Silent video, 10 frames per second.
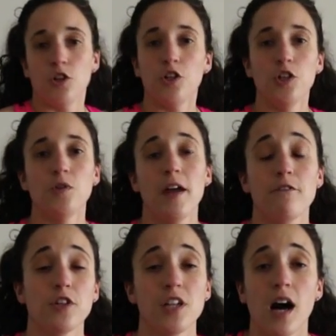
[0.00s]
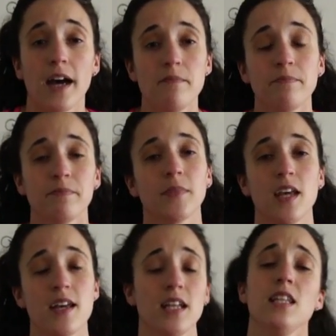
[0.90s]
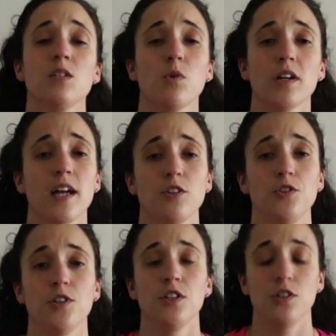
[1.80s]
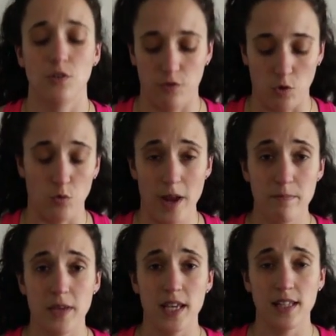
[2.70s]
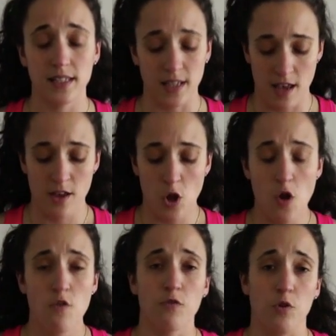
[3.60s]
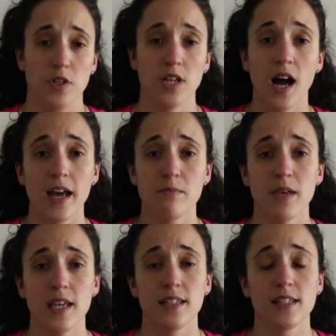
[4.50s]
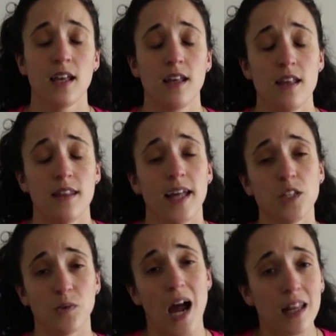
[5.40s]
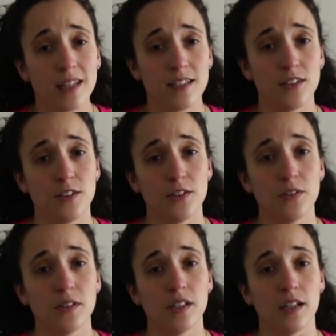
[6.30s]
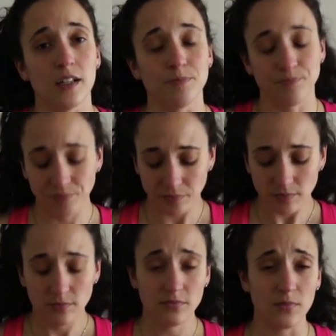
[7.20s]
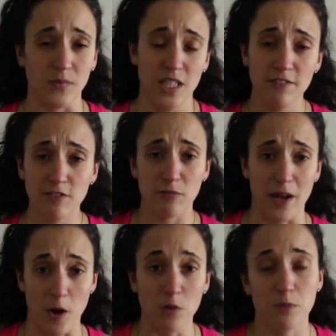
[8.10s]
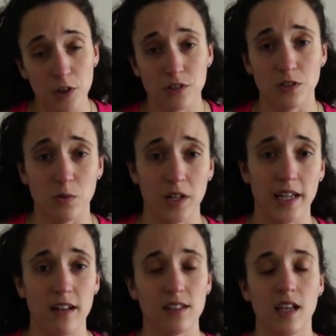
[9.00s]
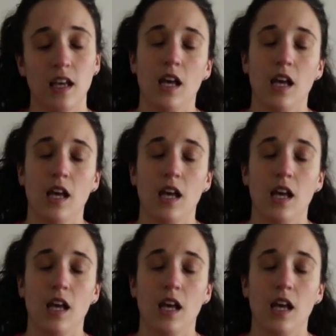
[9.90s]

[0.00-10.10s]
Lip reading: You're going to do that for time, okay? Any of these workouts you can do for rep-based, for time-based. That's what I like to do, even for my own personal workouts.